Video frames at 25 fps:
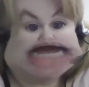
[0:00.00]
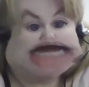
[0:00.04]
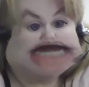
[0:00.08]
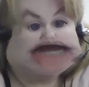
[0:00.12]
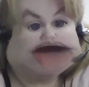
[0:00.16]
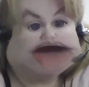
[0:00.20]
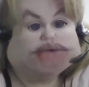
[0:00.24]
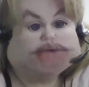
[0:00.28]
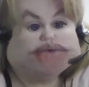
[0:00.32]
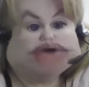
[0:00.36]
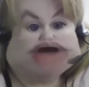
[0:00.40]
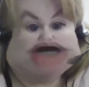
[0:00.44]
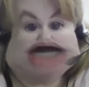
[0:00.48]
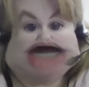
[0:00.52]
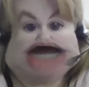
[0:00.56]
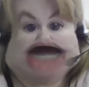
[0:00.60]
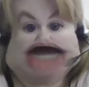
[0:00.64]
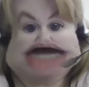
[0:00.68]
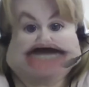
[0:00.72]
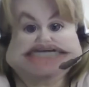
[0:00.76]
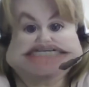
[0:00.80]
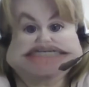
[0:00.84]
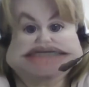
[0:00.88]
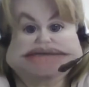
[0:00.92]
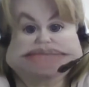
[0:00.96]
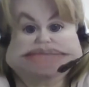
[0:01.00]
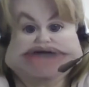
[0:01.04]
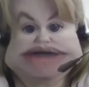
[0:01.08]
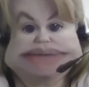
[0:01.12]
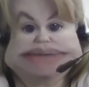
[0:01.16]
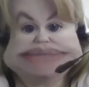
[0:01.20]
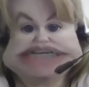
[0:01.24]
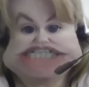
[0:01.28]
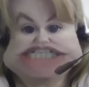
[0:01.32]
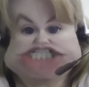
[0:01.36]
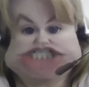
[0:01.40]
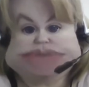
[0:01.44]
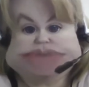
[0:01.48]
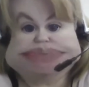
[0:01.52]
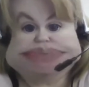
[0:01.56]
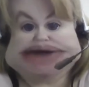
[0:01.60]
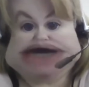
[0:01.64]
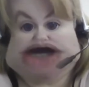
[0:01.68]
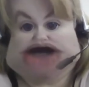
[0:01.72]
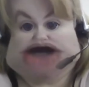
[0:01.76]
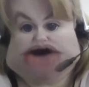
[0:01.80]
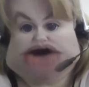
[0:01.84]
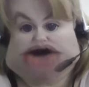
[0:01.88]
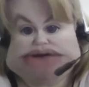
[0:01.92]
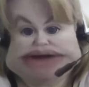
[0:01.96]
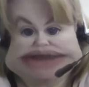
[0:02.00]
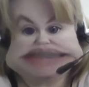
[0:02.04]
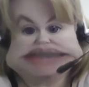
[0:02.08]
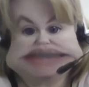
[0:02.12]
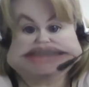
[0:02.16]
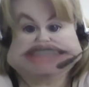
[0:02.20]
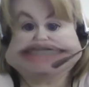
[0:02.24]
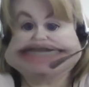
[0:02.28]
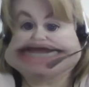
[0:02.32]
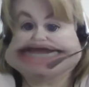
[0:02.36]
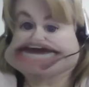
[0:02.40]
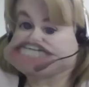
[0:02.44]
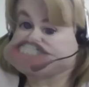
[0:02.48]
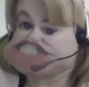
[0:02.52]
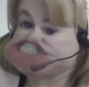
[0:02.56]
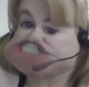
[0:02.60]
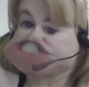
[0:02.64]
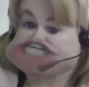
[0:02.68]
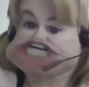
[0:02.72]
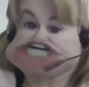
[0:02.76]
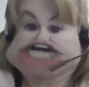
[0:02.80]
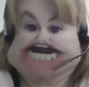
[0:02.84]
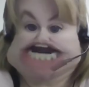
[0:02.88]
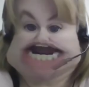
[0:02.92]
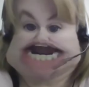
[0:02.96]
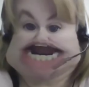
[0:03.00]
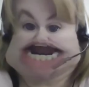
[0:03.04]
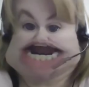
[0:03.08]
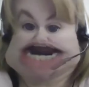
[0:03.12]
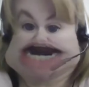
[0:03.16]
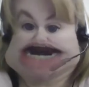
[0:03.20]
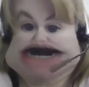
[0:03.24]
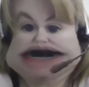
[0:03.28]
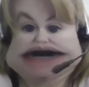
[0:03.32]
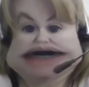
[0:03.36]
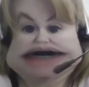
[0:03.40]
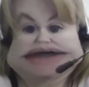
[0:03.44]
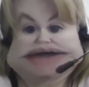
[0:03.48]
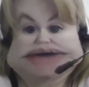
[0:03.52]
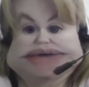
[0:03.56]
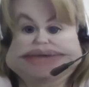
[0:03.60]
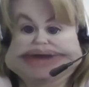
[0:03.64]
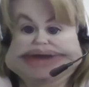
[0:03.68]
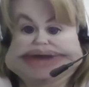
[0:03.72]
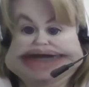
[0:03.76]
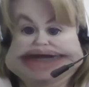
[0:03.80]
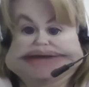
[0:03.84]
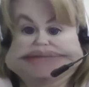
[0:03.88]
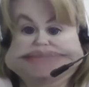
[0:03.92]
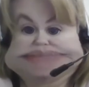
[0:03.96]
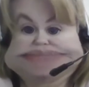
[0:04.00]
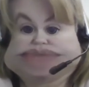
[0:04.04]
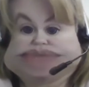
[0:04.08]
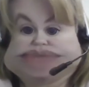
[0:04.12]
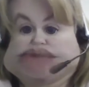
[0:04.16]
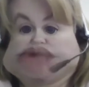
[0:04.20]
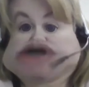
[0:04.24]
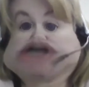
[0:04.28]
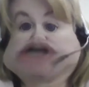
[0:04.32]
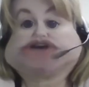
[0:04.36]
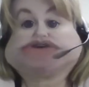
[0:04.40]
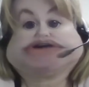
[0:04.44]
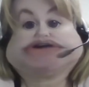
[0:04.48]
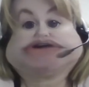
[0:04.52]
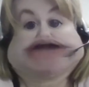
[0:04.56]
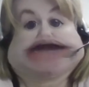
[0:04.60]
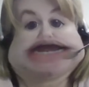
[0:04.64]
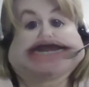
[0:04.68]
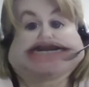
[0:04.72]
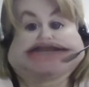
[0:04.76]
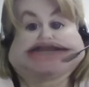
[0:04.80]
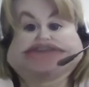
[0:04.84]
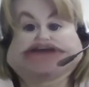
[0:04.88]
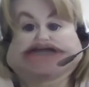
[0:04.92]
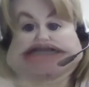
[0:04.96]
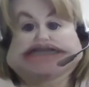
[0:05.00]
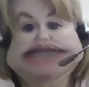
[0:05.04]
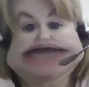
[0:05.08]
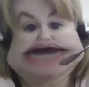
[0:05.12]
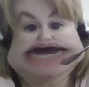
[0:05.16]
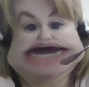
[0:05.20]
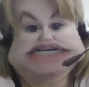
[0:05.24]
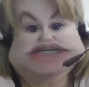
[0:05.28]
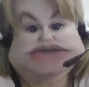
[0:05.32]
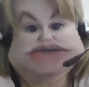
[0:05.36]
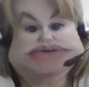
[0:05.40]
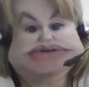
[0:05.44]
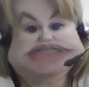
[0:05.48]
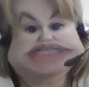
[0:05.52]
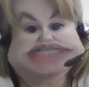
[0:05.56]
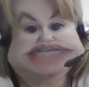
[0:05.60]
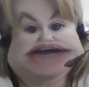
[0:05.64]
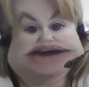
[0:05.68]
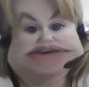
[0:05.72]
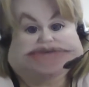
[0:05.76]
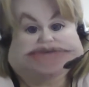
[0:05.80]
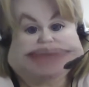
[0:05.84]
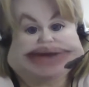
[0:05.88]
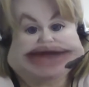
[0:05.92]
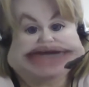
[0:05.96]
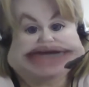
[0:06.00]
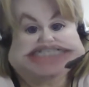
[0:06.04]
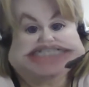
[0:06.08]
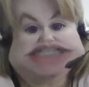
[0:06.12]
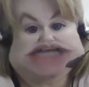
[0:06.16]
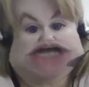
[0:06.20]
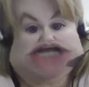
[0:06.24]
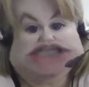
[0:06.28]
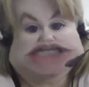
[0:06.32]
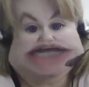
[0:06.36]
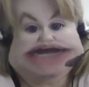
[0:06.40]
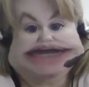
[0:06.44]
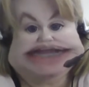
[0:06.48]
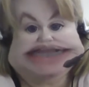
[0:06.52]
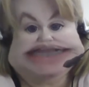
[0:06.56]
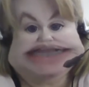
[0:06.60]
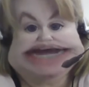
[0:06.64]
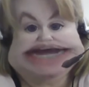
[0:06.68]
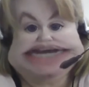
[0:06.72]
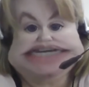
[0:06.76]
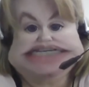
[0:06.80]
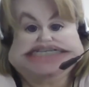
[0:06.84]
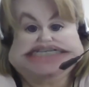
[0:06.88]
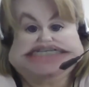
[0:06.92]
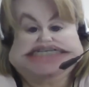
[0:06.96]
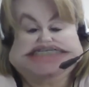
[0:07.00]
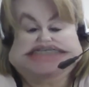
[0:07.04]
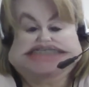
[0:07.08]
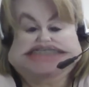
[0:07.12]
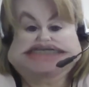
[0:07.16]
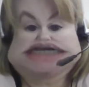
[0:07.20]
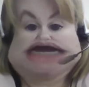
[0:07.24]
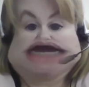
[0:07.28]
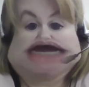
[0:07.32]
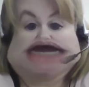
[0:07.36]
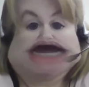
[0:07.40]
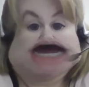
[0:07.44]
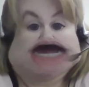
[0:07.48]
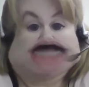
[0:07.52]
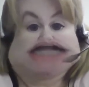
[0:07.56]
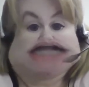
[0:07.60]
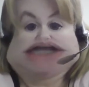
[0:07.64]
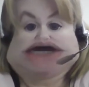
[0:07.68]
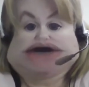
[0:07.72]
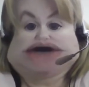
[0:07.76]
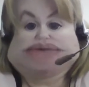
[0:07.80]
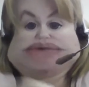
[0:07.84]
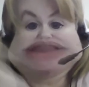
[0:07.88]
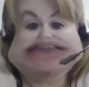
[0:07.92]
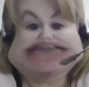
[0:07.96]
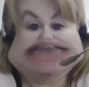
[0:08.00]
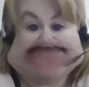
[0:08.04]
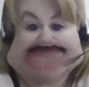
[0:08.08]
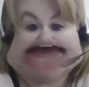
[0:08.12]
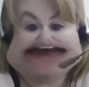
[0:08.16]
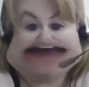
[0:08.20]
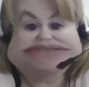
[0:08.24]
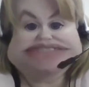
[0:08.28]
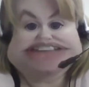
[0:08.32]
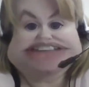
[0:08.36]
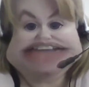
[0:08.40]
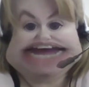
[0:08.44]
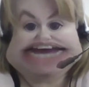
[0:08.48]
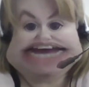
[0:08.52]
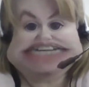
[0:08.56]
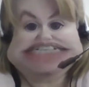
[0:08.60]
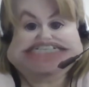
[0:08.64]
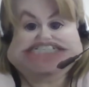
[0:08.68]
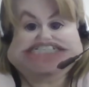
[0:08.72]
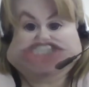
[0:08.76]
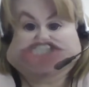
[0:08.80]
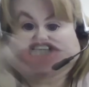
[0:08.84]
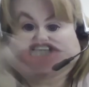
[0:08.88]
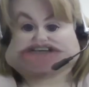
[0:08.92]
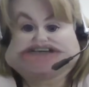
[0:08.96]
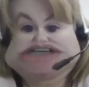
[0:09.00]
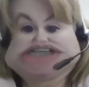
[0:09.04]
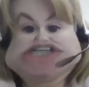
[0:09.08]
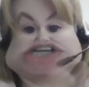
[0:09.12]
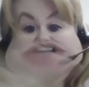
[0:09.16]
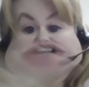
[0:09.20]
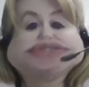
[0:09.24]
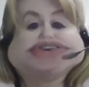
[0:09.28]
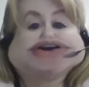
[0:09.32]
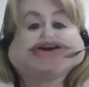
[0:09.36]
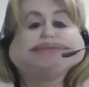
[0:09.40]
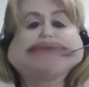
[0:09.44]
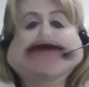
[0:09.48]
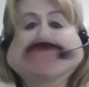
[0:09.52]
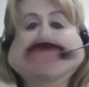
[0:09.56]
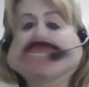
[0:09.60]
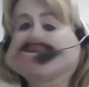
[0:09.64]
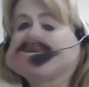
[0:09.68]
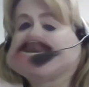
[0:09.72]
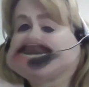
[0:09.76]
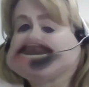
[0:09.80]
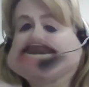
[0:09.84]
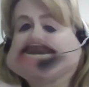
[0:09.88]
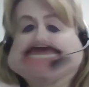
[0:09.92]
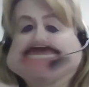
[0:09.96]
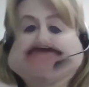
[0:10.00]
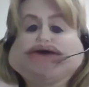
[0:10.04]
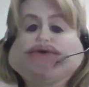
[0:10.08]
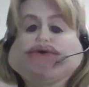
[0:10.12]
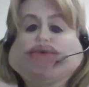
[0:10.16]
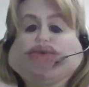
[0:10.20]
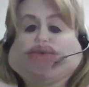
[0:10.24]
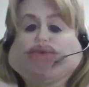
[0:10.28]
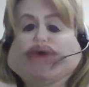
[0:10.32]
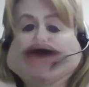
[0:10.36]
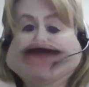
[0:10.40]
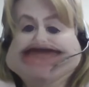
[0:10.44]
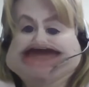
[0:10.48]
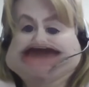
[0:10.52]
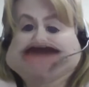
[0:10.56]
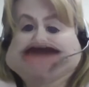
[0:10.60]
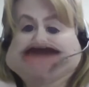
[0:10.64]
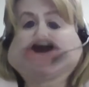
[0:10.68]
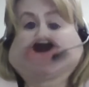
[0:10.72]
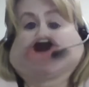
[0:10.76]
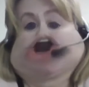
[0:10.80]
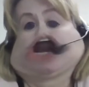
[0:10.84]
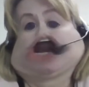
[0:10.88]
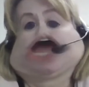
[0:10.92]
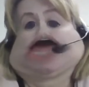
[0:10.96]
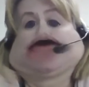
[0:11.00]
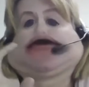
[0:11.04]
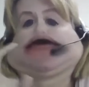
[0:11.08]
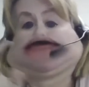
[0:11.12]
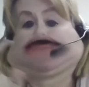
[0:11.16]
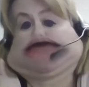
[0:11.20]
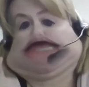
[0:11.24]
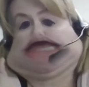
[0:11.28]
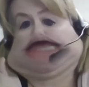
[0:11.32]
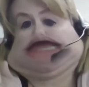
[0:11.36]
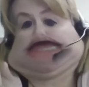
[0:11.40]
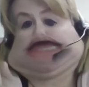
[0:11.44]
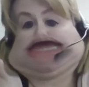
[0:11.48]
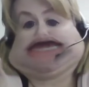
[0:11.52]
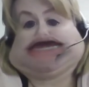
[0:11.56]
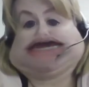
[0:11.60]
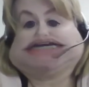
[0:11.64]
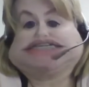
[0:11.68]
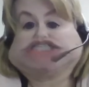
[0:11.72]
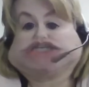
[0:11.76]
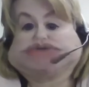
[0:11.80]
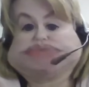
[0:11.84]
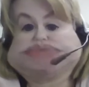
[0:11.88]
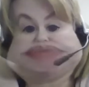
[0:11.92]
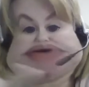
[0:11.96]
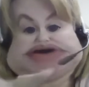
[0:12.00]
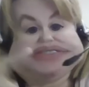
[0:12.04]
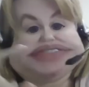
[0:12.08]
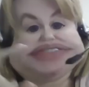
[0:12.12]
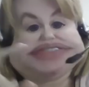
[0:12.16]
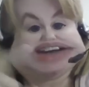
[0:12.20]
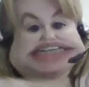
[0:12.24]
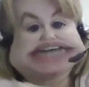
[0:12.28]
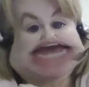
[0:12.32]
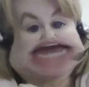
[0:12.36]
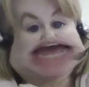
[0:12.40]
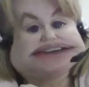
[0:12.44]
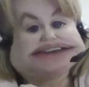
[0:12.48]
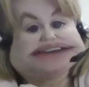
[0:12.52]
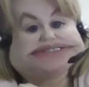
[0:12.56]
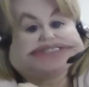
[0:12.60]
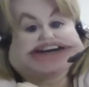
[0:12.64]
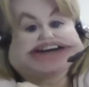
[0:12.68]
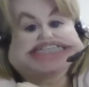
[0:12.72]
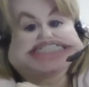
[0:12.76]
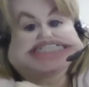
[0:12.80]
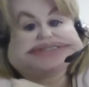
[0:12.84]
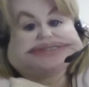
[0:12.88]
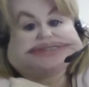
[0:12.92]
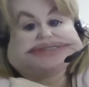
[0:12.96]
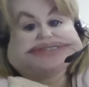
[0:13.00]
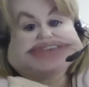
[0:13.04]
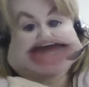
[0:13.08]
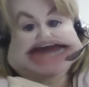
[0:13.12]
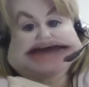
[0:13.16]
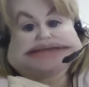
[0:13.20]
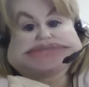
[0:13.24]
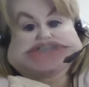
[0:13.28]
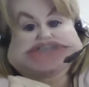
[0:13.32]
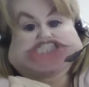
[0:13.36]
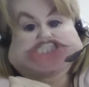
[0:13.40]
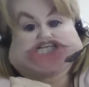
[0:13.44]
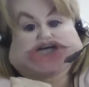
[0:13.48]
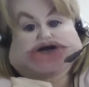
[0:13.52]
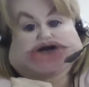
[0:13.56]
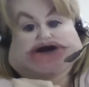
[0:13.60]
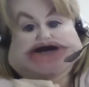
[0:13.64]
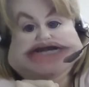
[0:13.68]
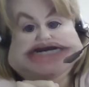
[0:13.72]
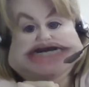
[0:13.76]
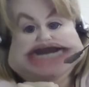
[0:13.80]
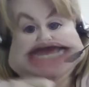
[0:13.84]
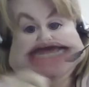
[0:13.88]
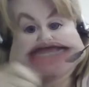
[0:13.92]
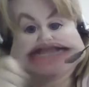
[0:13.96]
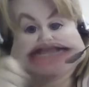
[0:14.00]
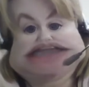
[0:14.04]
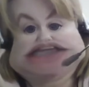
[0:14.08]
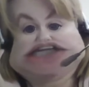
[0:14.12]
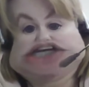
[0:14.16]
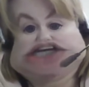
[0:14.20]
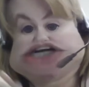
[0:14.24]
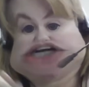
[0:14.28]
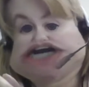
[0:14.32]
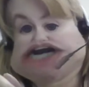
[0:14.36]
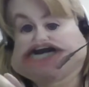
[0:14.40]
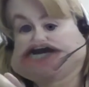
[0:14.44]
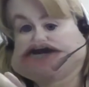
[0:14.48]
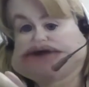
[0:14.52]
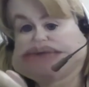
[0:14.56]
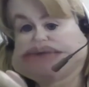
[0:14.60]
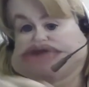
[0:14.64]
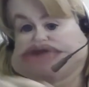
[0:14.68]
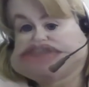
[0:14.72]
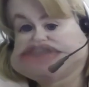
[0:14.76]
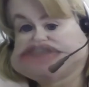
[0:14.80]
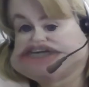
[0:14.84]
Well, awesome to meet you, Poe, and glad you're here. Well, we're creating the class with self-paced online classes, along with a live class that you can do from anywhere. It's perfect to have friends and family join and learn along with you.